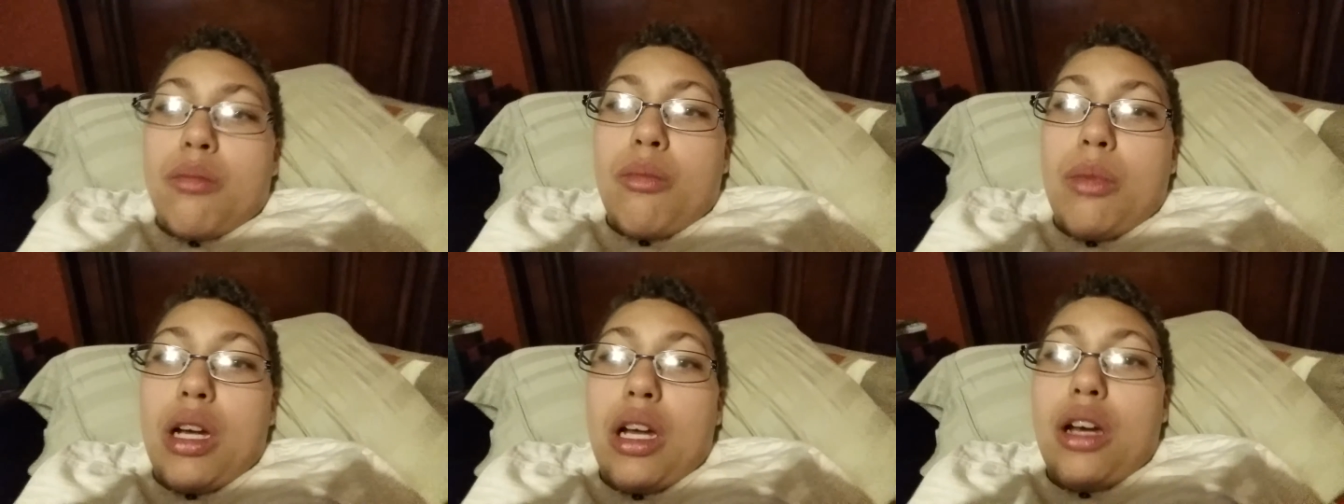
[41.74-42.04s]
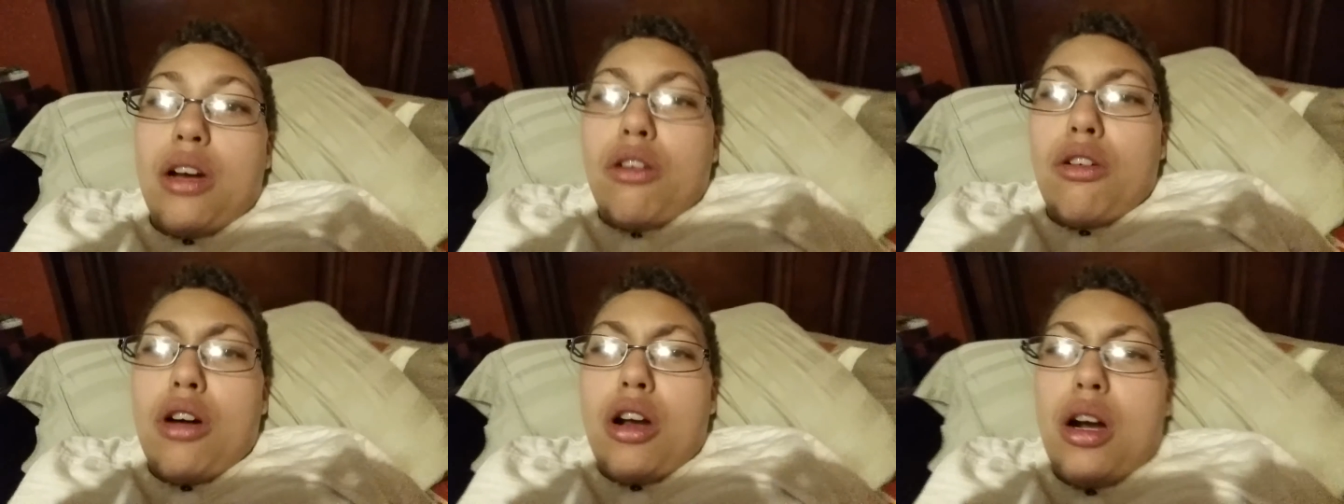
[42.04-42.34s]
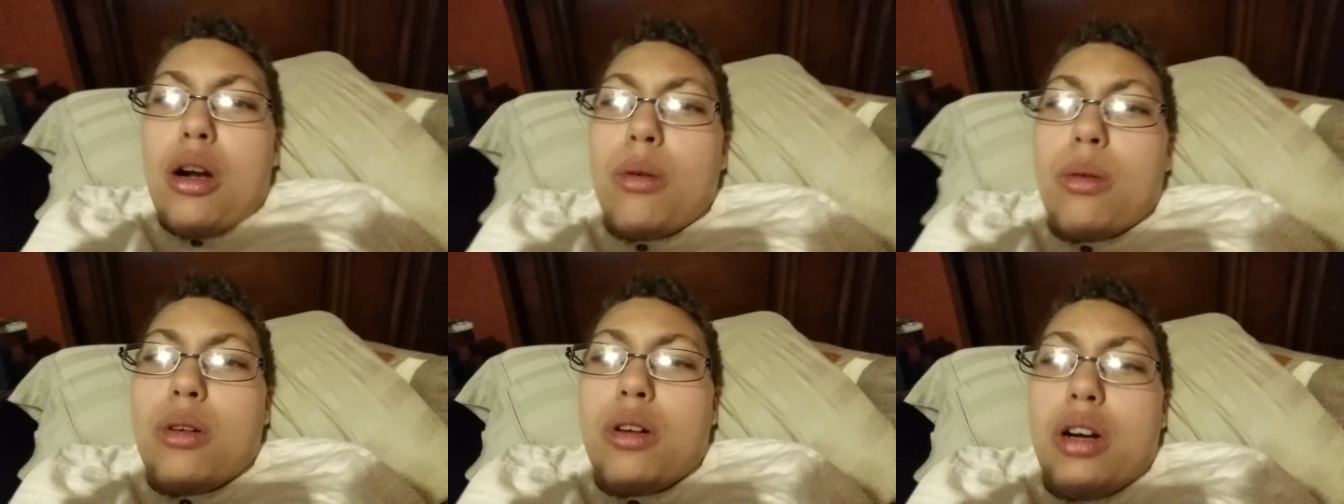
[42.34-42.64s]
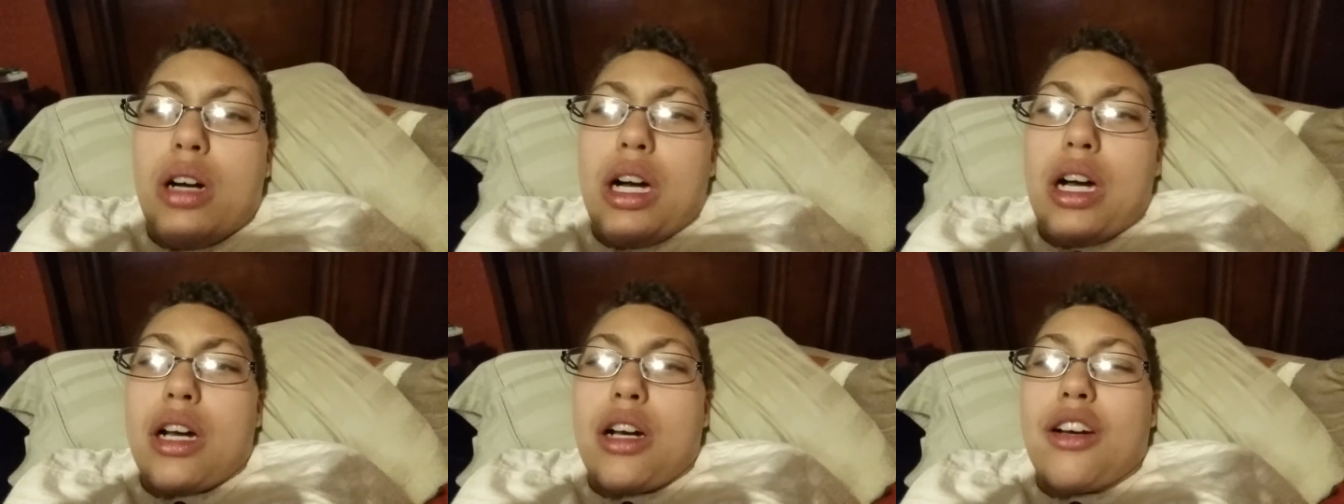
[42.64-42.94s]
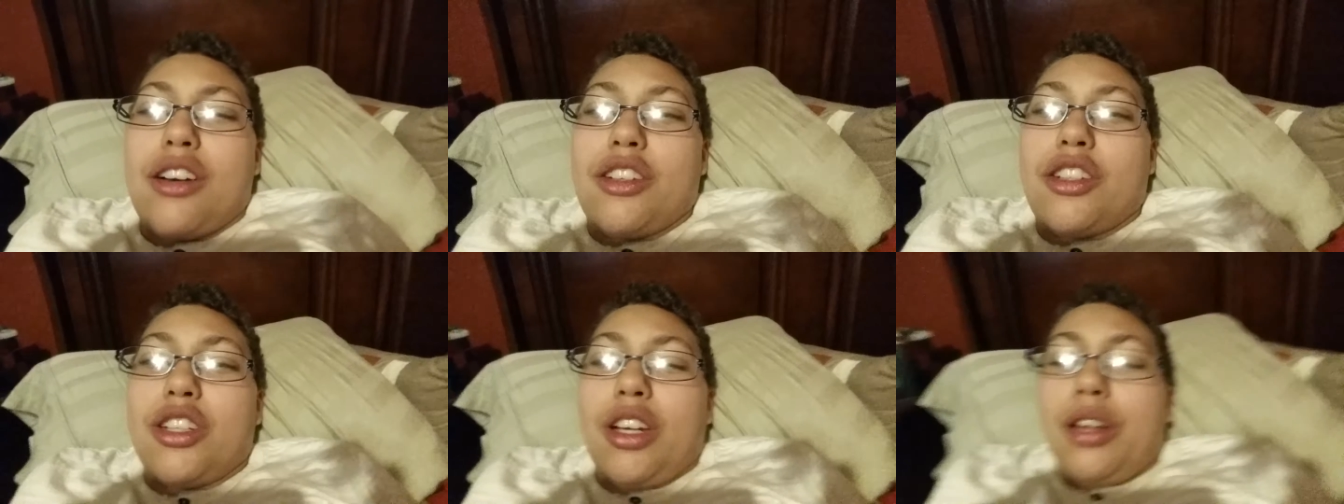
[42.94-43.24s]
My alarm
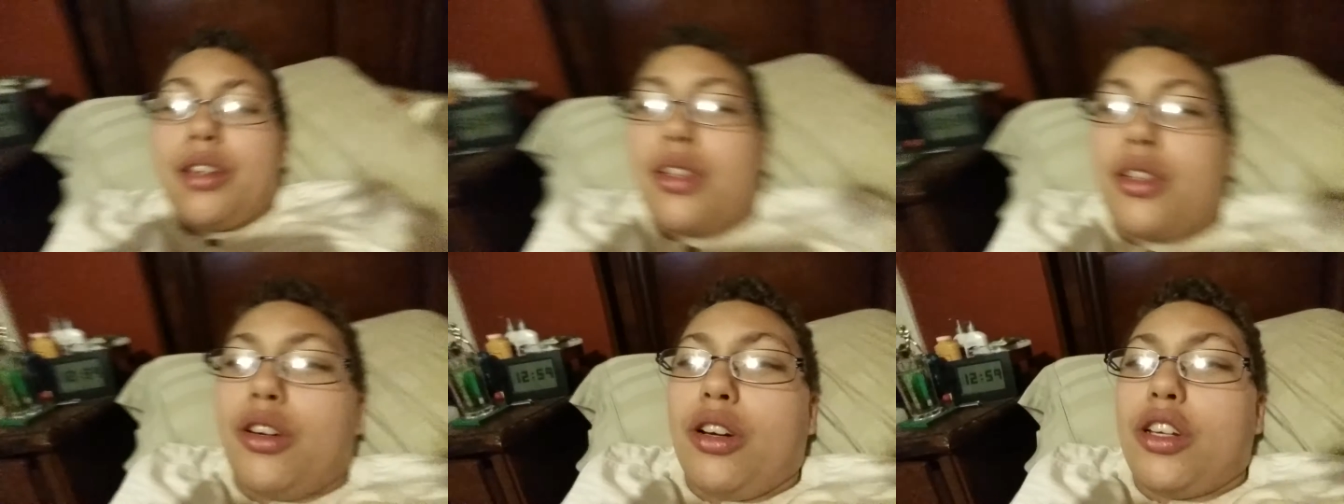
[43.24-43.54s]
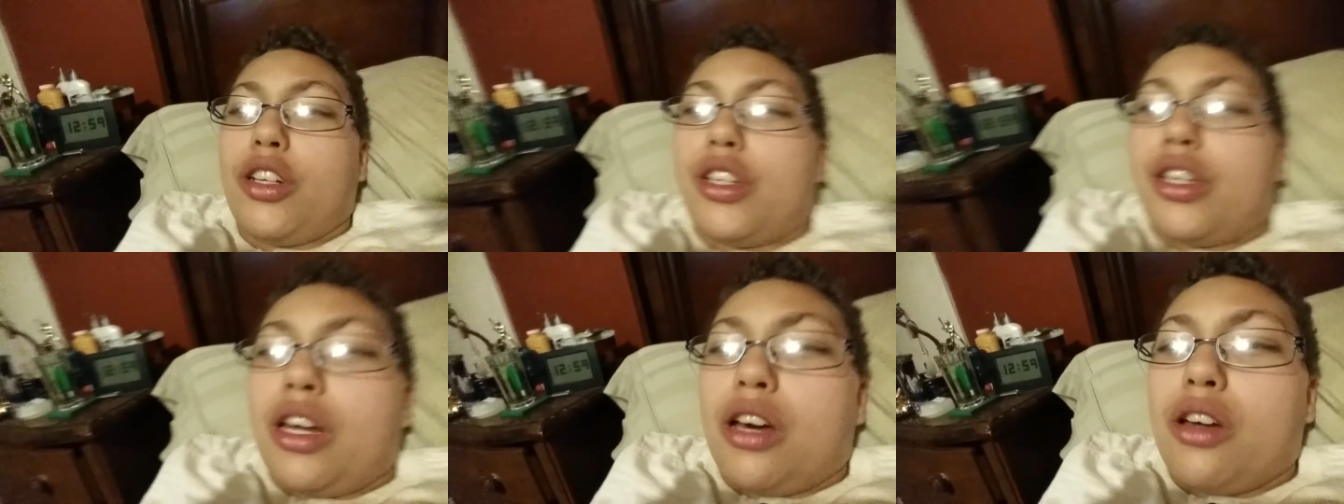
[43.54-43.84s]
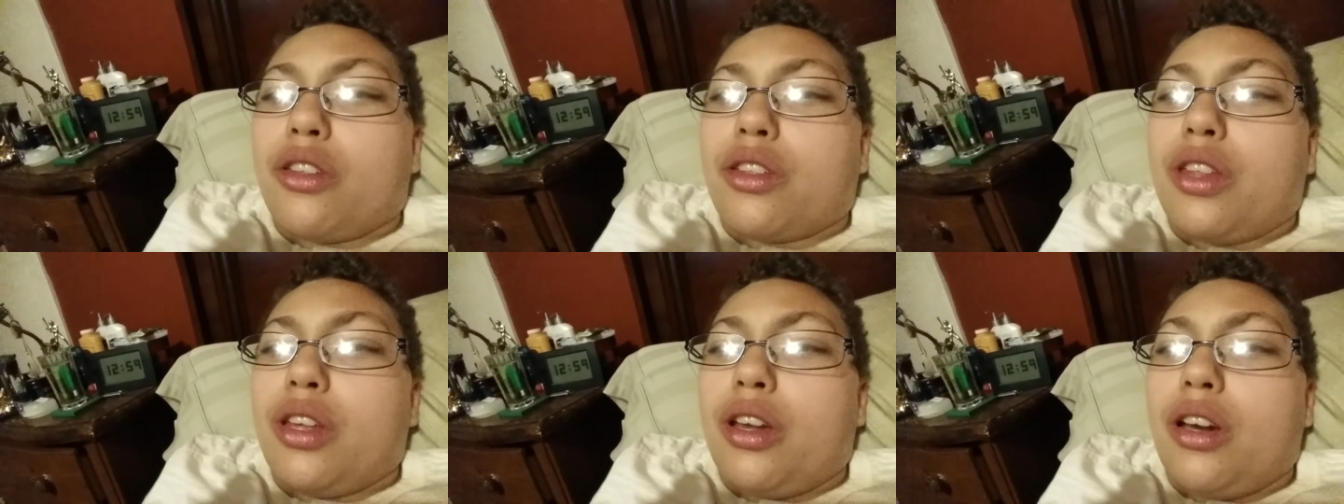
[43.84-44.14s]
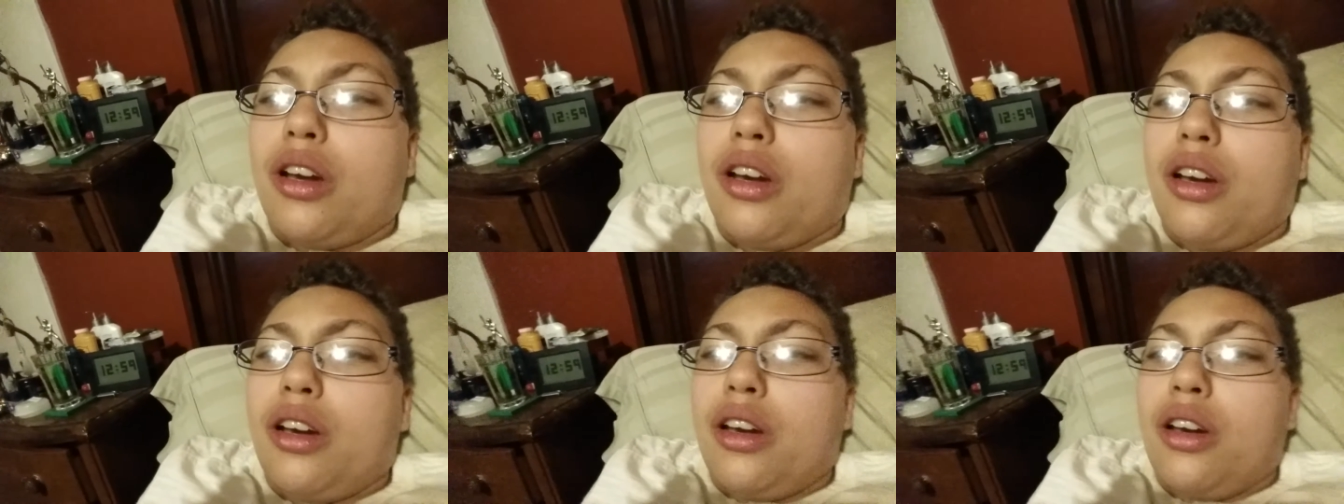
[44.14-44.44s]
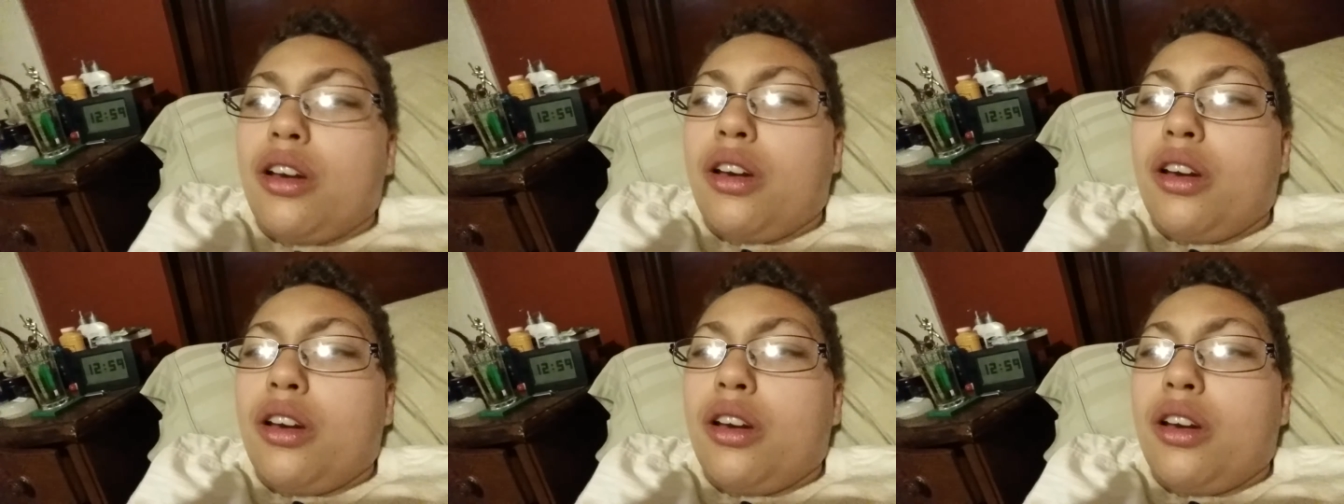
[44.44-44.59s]
clock just glitched out there.